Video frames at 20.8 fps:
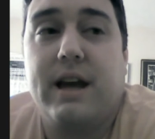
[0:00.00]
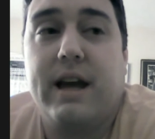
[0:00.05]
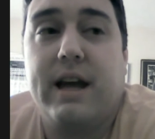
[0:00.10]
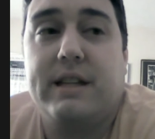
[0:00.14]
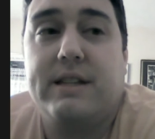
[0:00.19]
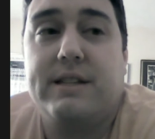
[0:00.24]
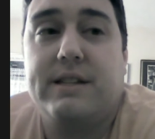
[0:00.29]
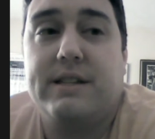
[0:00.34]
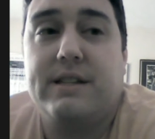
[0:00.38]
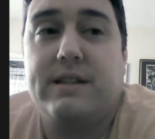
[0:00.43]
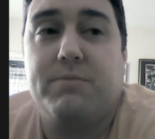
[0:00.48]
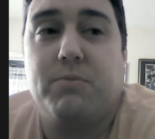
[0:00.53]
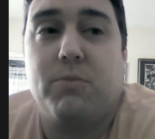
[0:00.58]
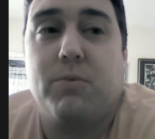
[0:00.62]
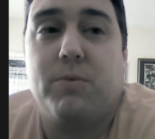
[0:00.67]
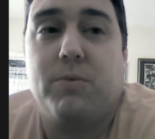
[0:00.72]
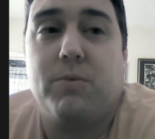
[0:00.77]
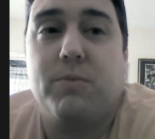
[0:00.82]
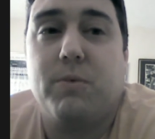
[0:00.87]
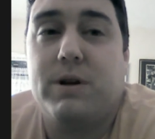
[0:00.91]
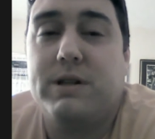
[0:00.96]
it's
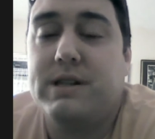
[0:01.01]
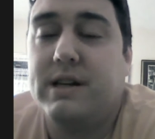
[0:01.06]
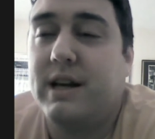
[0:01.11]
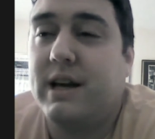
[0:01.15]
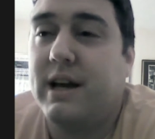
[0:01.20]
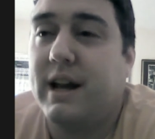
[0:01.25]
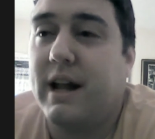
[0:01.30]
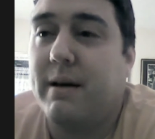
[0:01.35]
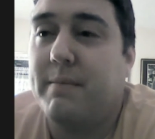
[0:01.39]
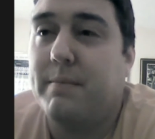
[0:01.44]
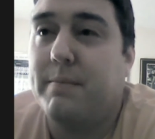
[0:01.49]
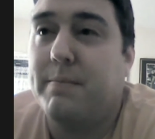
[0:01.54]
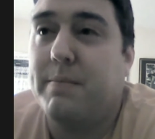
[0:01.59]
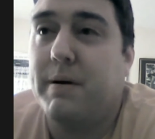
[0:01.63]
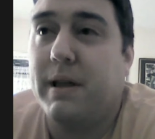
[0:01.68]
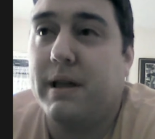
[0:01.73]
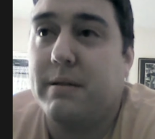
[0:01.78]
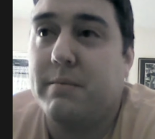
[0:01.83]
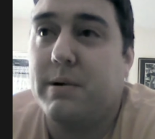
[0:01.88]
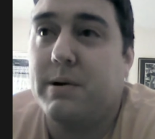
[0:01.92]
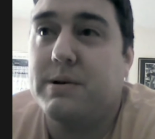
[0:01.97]
once again, I'm
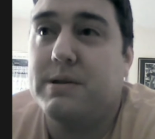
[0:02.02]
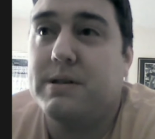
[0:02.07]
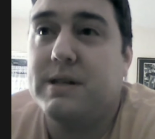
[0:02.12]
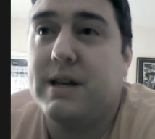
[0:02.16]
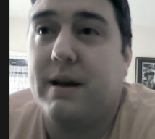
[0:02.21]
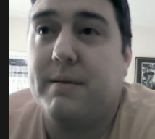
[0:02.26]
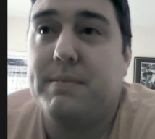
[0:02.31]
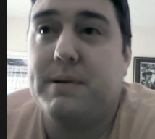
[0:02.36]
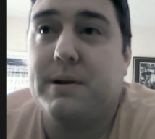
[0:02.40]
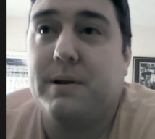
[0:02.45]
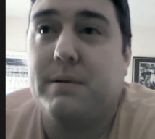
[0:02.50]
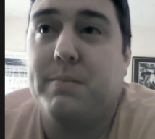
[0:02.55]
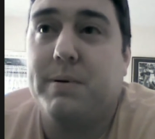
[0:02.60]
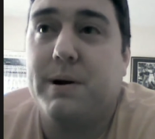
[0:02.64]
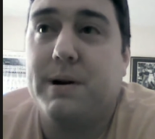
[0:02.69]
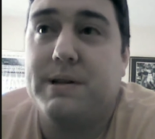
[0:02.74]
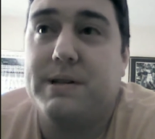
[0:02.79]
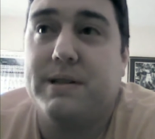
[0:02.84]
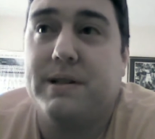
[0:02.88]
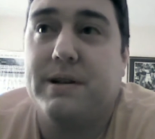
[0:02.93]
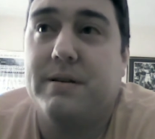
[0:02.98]
probably the most skeptical
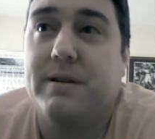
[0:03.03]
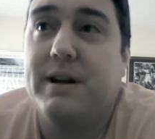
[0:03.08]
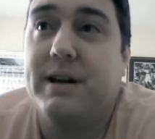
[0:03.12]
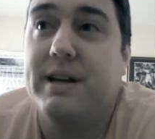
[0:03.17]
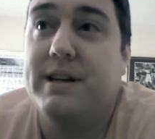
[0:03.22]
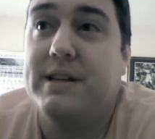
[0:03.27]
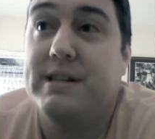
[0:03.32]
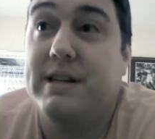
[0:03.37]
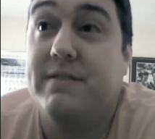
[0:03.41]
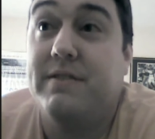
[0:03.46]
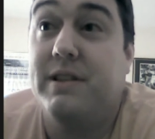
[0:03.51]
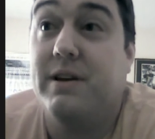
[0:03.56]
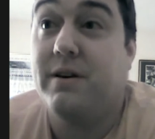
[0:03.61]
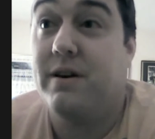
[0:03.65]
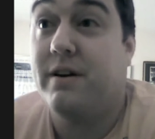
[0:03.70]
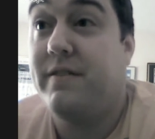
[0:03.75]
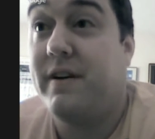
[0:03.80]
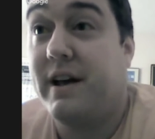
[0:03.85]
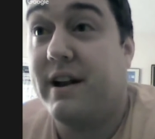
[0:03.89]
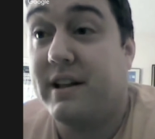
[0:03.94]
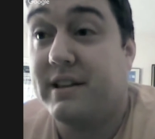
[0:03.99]
person there is, even though
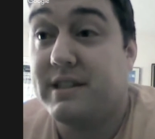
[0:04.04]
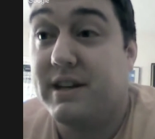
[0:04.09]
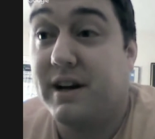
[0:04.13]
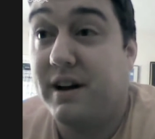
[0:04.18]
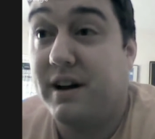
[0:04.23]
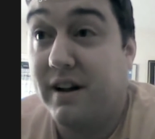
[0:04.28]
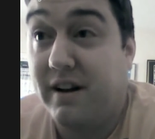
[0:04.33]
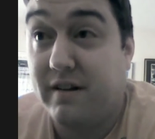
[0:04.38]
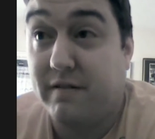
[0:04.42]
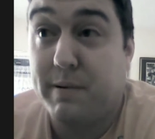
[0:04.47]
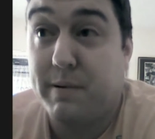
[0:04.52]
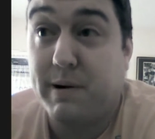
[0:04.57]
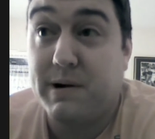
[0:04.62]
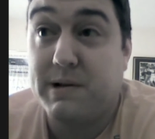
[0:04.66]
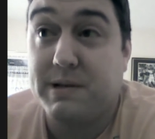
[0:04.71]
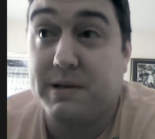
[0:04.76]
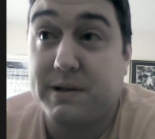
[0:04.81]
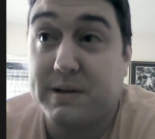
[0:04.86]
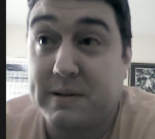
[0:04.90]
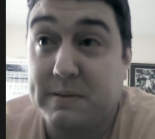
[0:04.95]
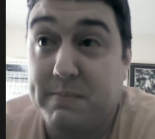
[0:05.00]
I've had a ton of
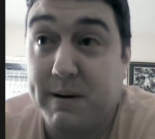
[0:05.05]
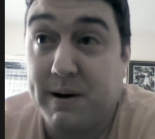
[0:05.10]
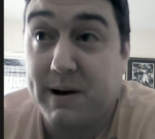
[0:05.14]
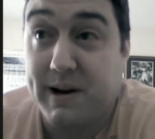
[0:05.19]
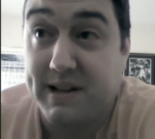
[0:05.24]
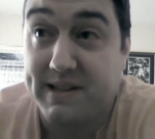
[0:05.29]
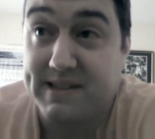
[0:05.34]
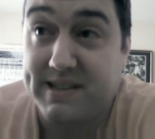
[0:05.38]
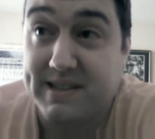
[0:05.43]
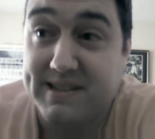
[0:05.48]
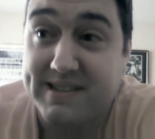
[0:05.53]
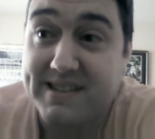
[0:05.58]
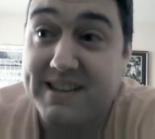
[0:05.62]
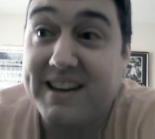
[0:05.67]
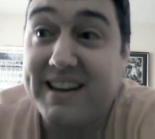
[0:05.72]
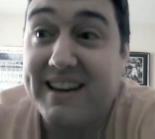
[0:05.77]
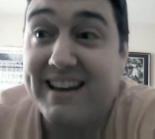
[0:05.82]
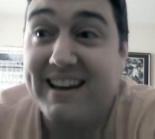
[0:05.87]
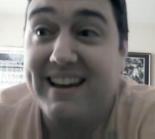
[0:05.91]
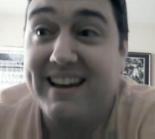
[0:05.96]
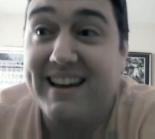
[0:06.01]
personal experiences,
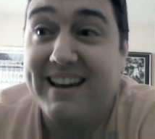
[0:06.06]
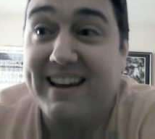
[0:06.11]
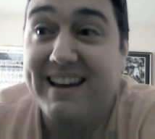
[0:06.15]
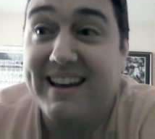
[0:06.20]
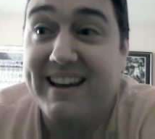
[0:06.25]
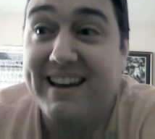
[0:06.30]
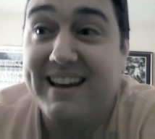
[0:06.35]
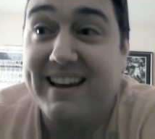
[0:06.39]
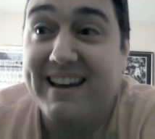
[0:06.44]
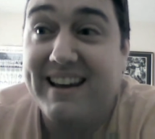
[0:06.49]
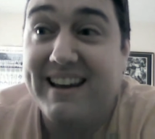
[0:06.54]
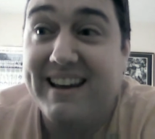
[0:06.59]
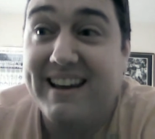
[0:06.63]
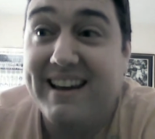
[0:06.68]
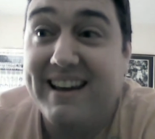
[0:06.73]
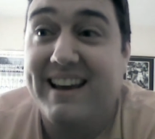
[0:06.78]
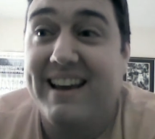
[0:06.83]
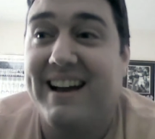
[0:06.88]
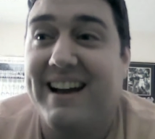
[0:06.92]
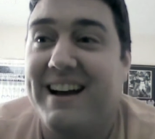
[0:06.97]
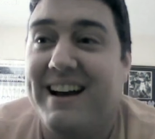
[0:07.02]
and
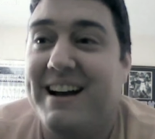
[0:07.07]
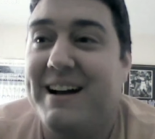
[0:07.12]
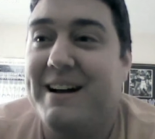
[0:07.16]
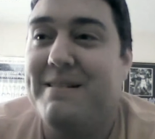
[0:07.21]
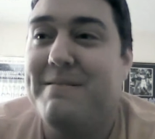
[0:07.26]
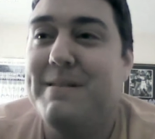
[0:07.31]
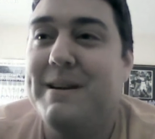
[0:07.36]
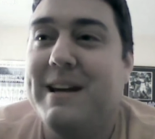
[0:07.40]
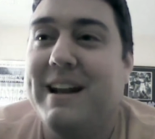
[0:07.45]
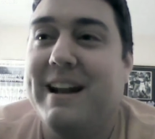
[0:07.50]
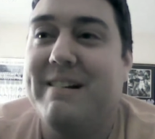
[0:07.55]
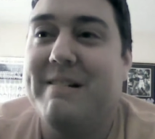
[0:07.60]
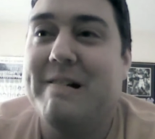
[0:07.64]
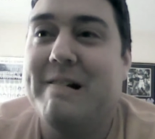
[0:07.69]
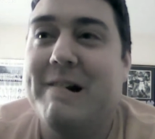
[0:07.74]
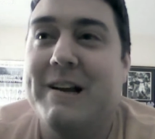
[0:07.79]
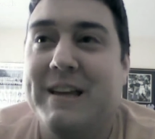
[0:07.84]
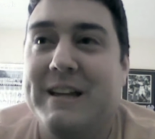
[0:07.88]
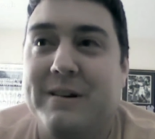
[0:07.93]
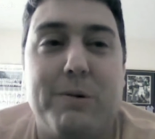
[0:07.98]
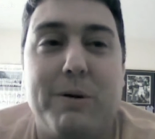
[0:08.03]
I really don't
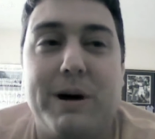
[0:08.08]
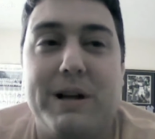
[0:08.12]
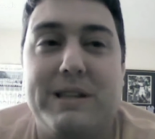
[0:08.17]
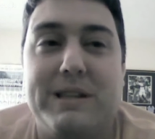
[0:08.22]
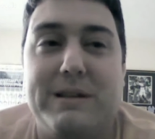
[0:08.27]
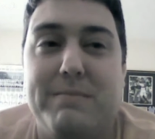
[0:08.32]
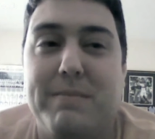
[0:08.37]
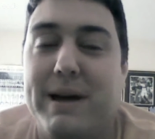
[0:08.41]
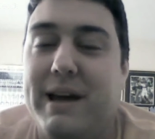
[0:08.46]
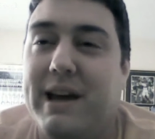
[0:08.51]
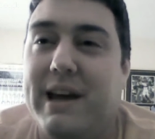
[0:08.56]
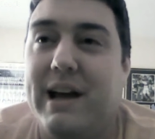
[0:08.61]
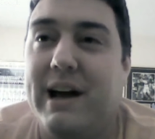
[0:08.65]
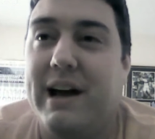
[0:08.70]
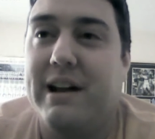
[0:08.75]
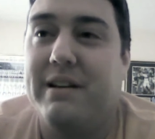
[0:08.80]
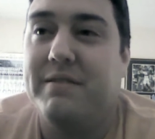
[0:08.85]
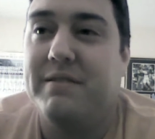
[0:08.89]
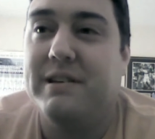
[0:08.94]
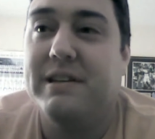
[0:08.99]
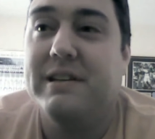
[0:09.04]
know what to make out
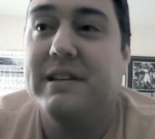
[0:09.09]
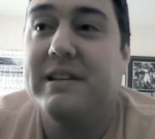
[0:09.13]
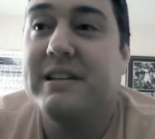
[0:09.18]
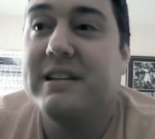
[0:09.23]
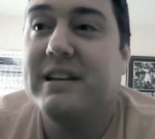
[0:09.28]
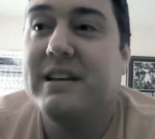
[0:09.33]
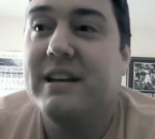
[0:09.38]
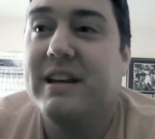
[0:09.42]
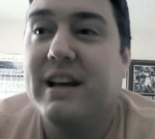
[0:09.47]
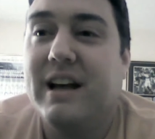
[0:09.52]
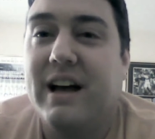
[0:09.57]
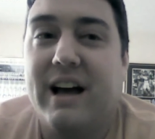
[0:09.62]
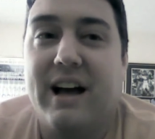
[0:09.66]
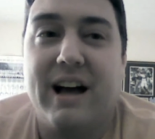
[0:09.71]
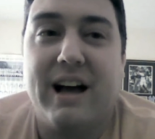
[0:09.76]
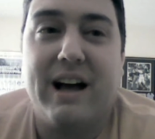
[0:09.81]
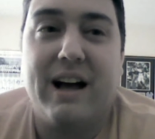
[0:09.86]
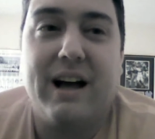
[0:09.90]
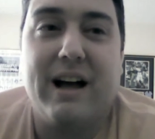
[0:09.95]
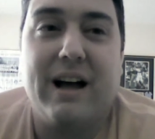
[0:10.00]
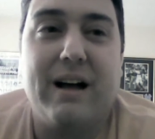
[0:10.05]
of it.
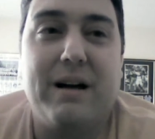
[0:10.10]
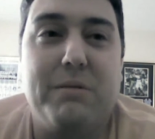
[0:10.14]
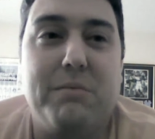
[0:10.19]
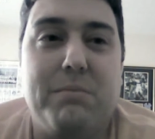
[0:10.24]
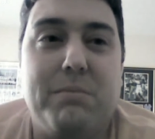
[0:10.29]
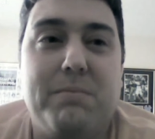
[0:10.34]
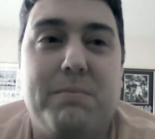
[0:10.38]
Um,